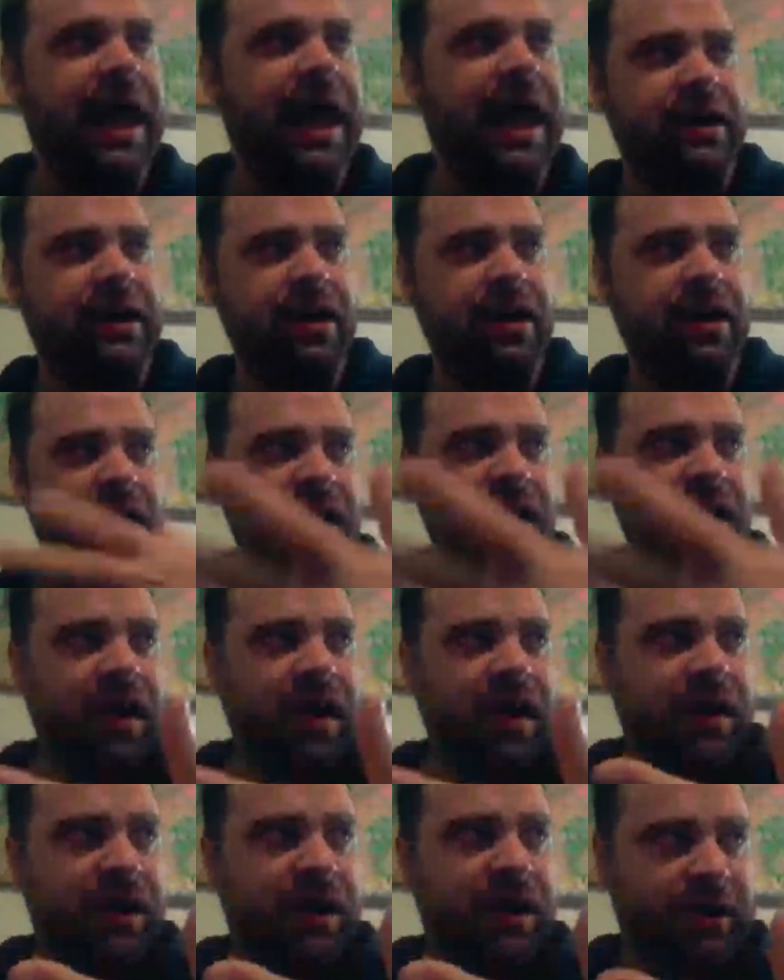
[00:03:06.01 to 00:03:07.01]
And
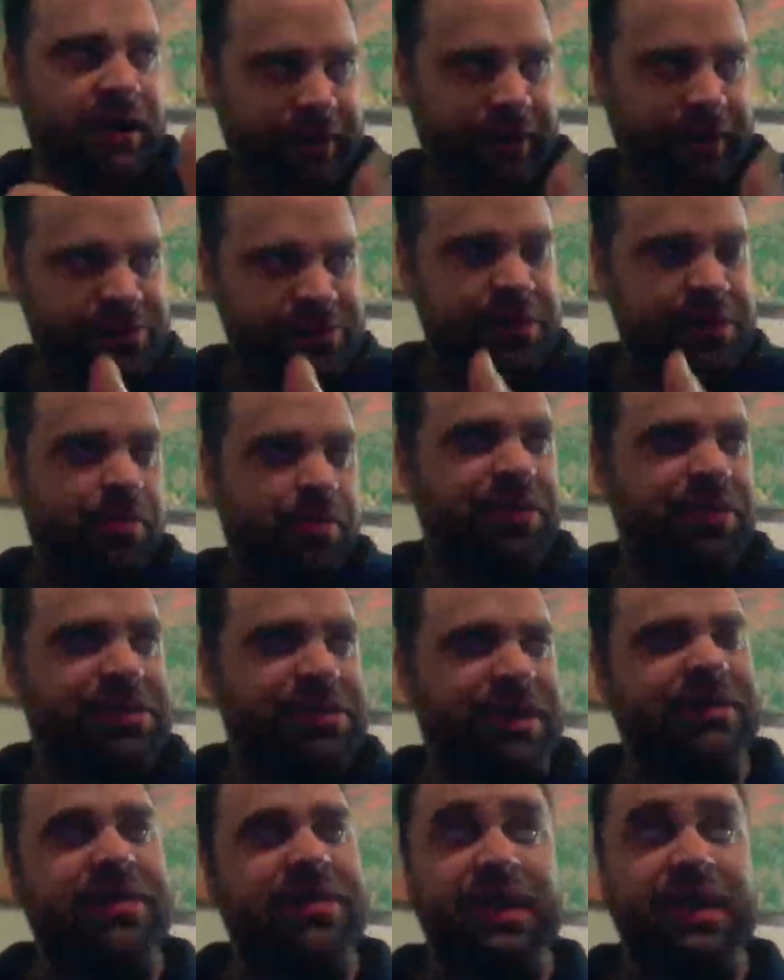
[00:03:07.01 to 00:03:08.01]
Lindsay
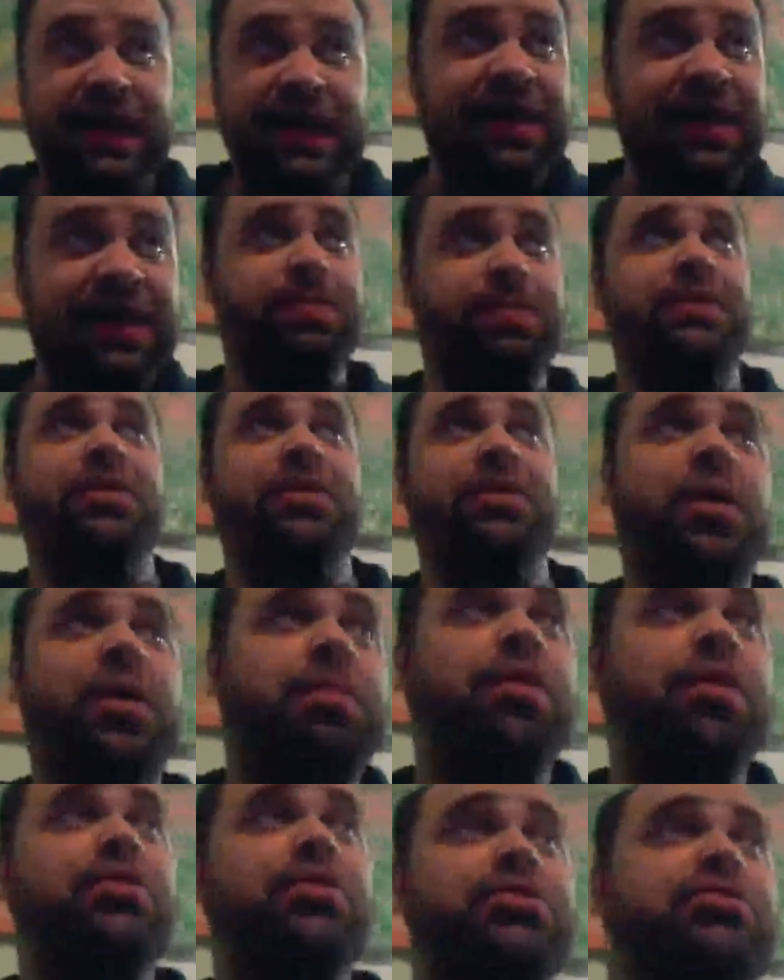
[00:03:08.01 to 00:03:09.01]
points out that yes, but
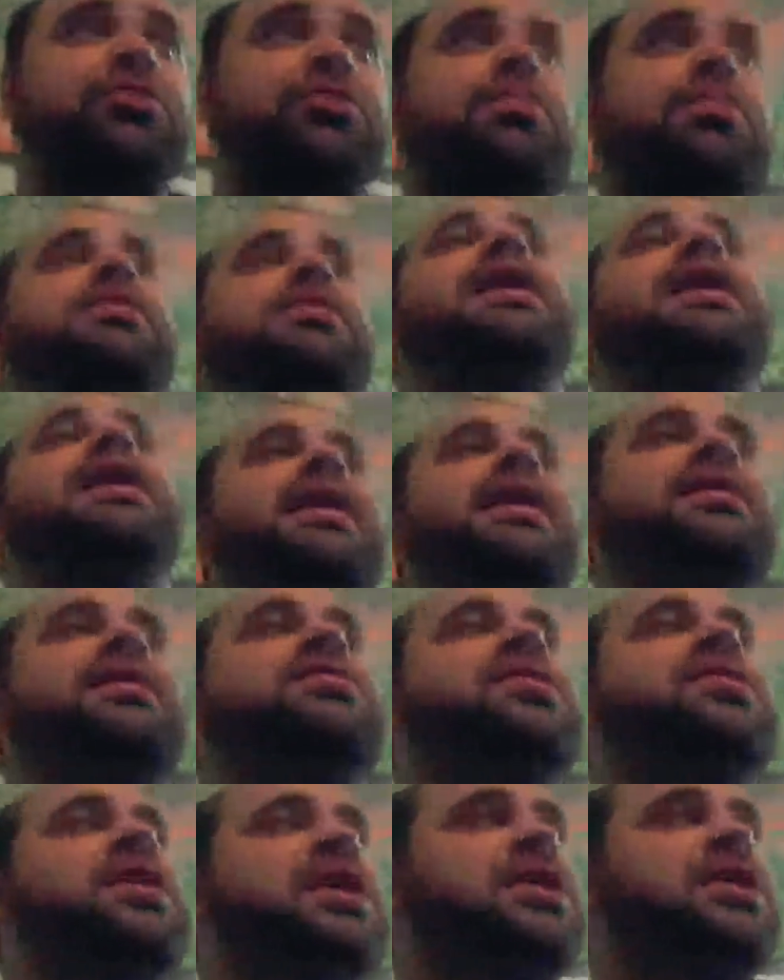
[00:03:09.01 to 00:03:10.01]
personal
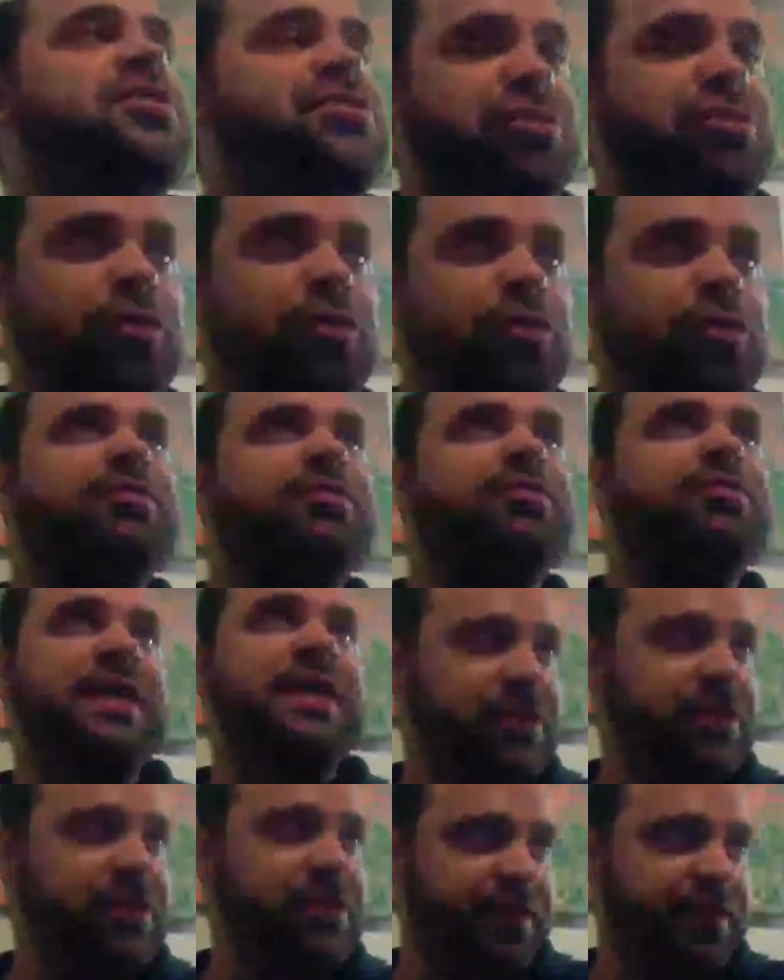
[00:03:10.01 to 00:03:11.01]
brand
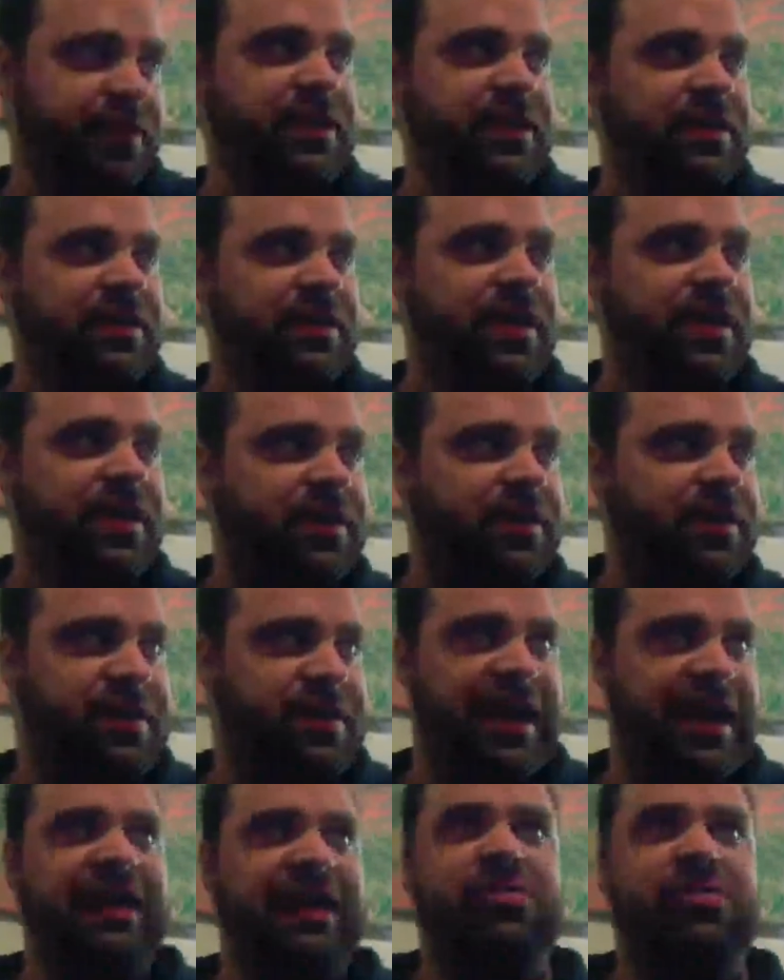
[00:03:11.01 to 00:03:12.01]
supervenes on
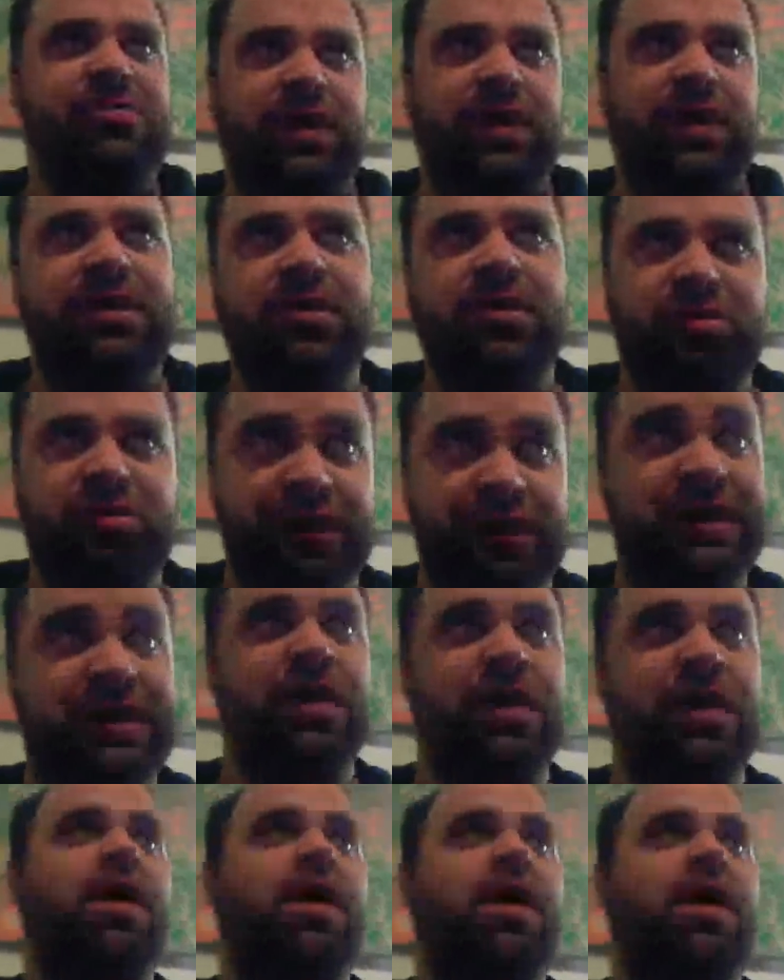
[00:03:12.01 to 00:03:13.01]
the text, right?
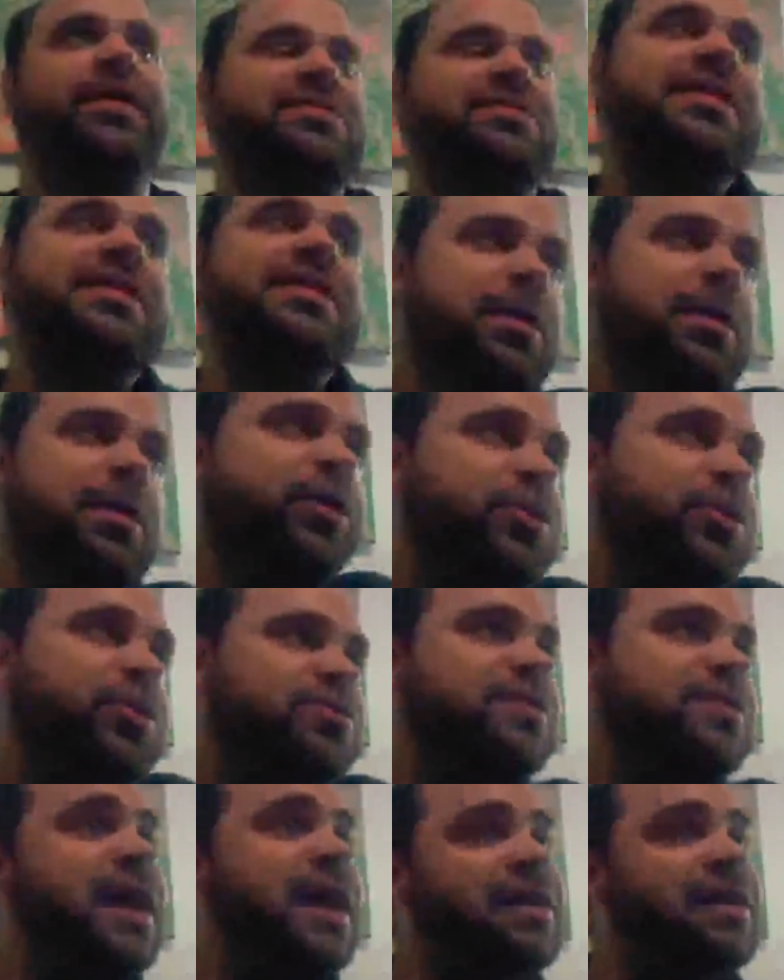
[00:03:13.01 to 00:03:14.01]
J.K. Rowling said
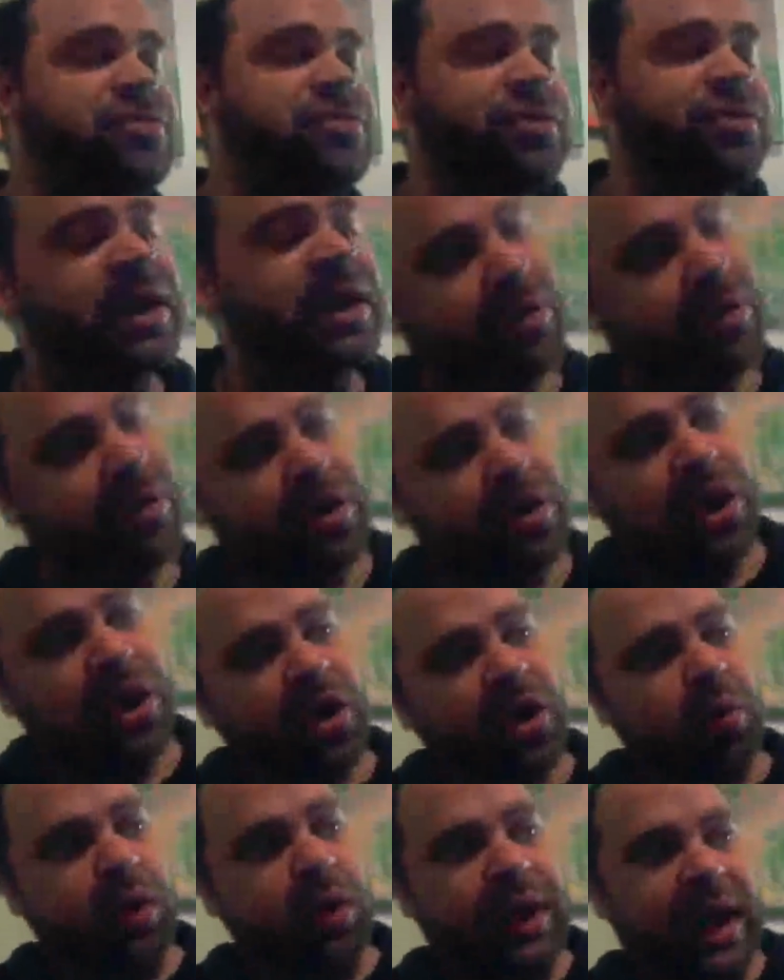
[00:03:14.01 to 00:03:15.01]
Dumbledore is gay, so now
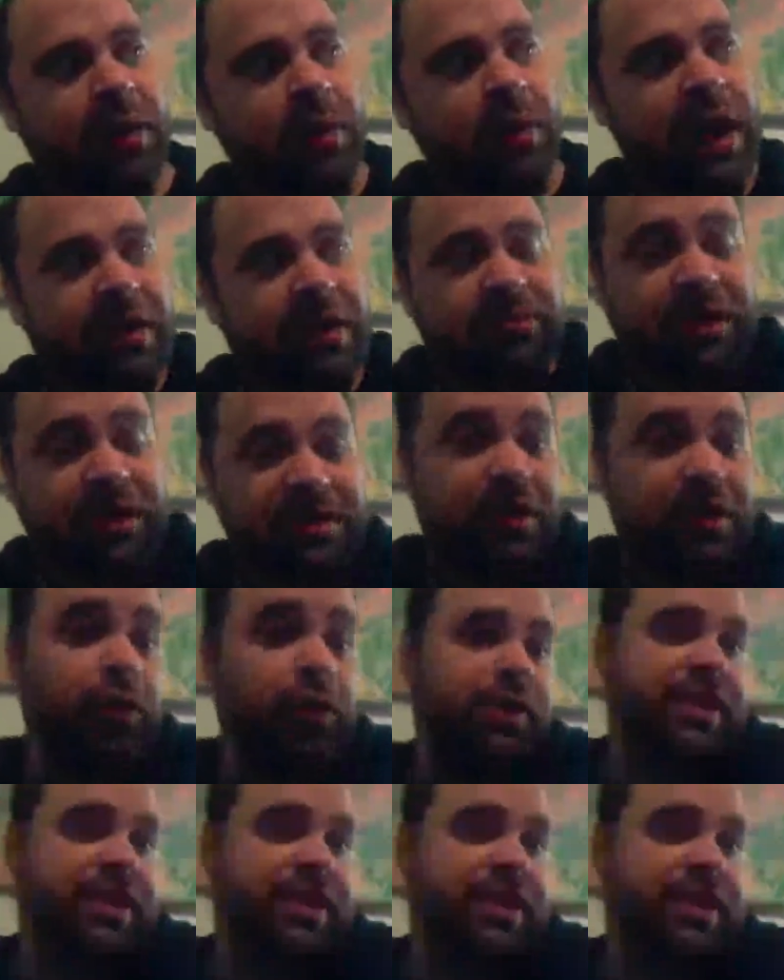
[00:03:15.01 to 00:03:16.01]
we have to
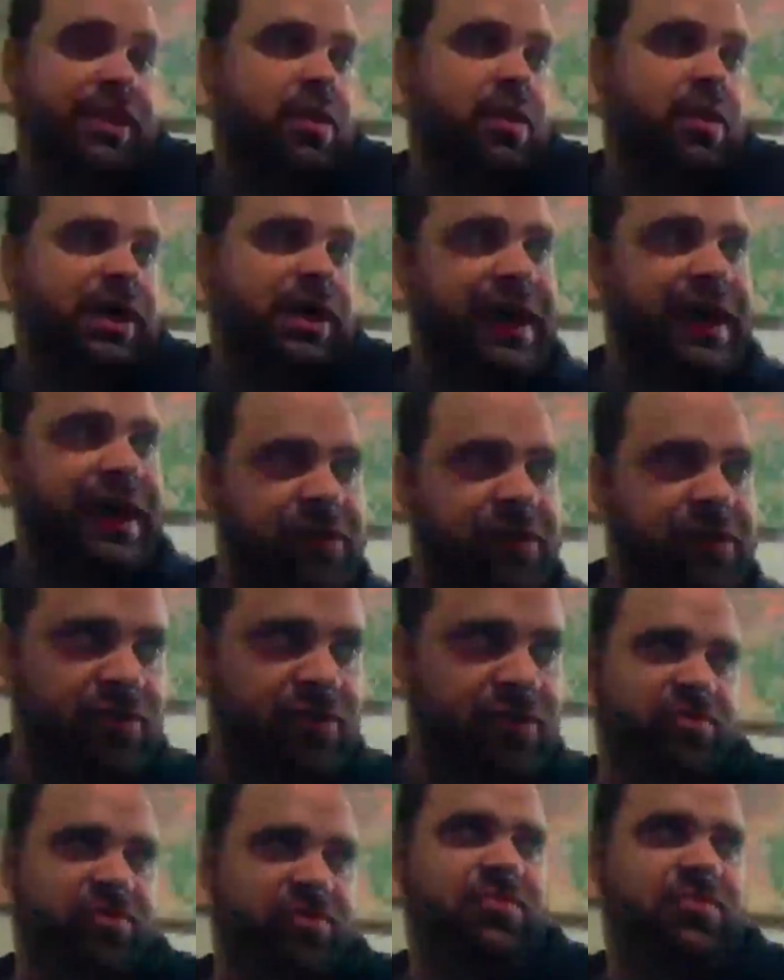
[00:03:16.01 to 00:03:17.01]
deal with that. We can't